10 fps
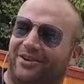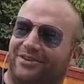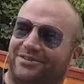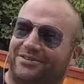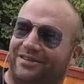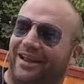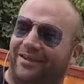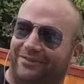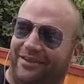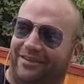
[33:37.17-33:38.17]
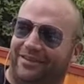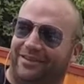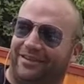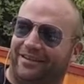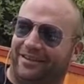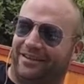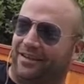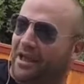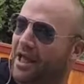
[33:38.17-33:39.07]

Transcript: artist's life, I think, that they lead.